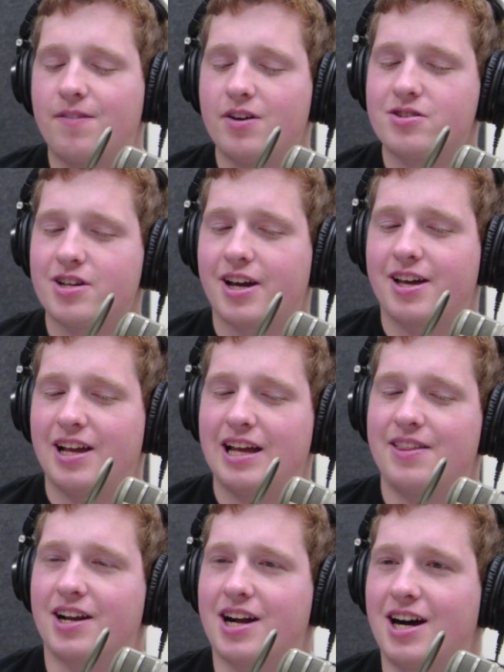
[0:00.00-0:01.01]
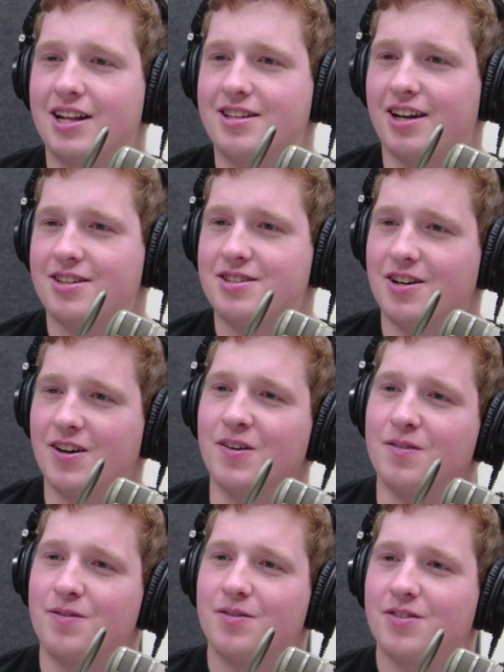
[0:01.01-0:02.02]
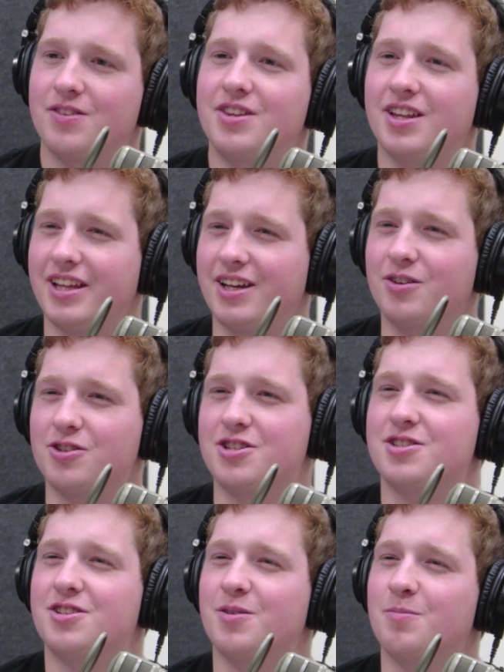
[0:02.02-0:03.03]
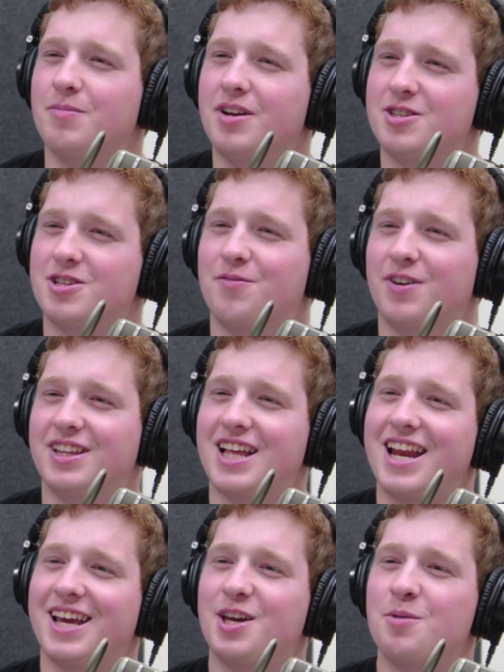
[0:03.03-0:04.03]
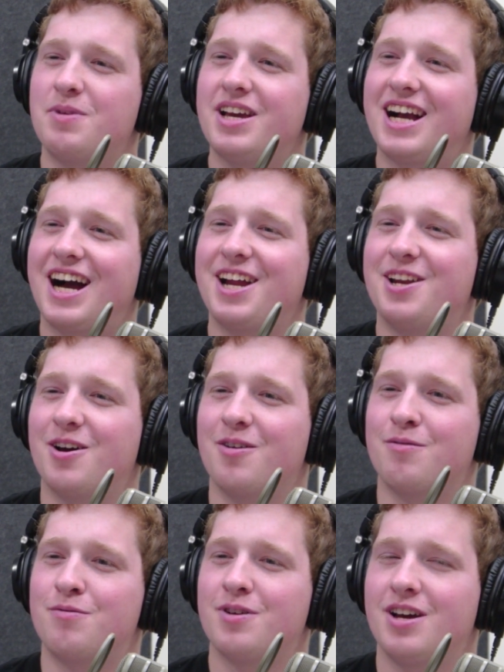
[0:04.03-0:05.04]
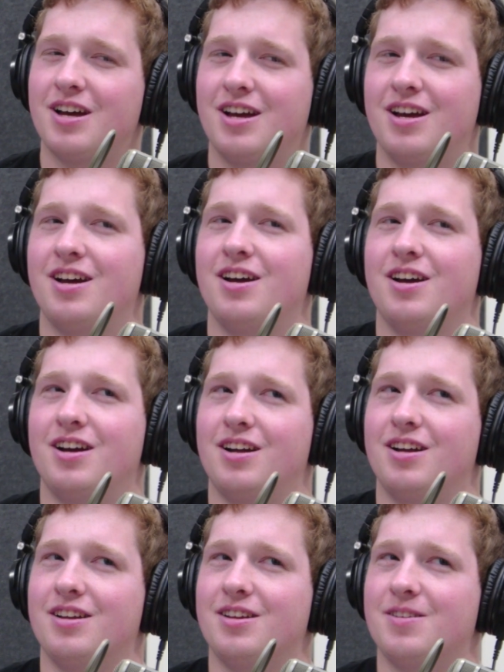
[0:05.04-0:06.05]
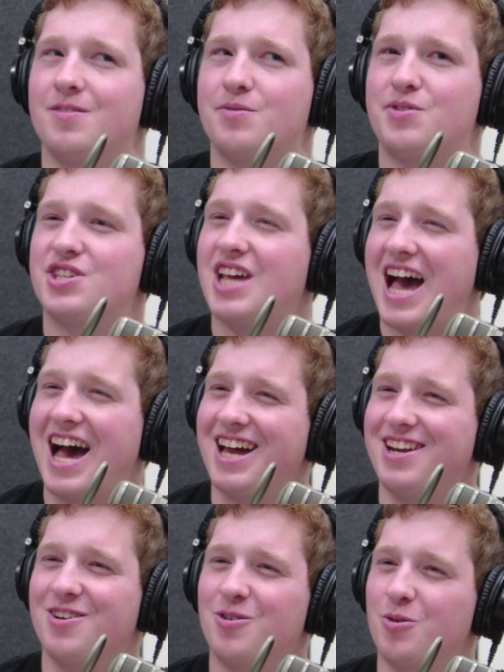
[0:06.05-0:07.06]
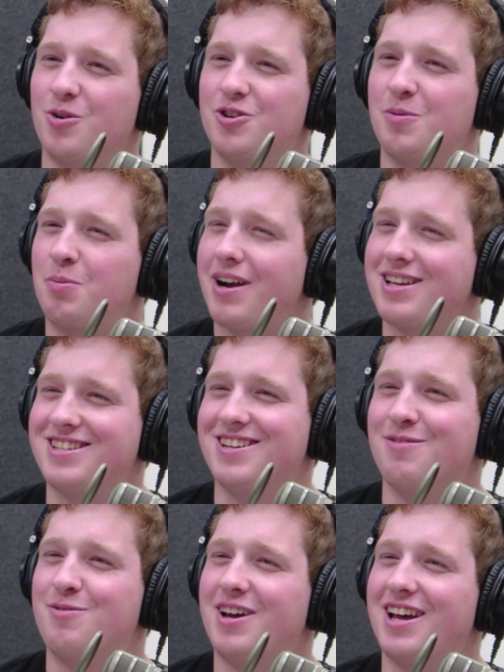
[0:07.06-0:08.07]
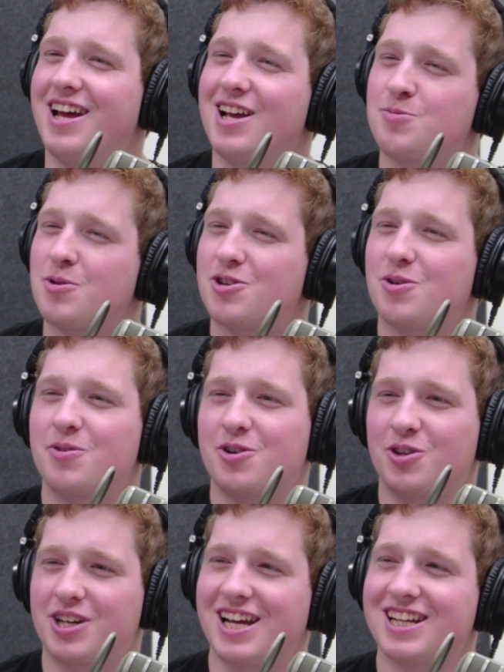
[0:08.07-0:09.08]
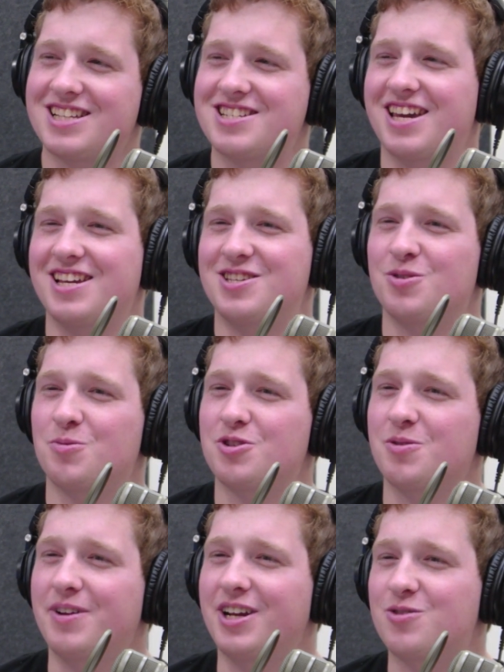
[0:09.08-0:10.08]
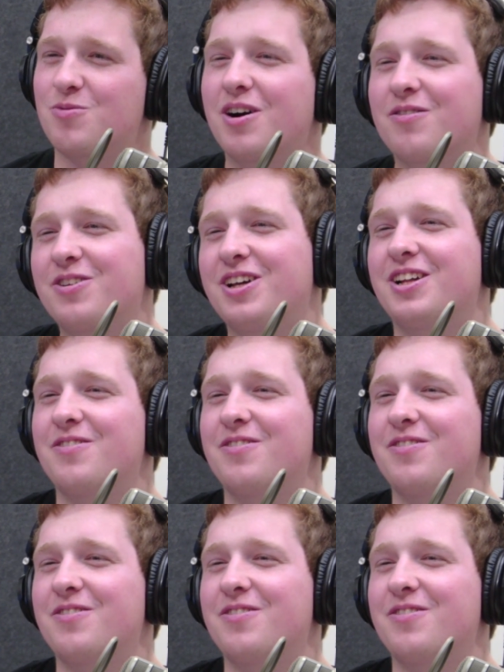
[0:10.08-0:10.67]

feels like in the context of the legal system and stuff like that, it can be kind of sad or depressive, especially when you're looking at these cases where somebody gets wrongfully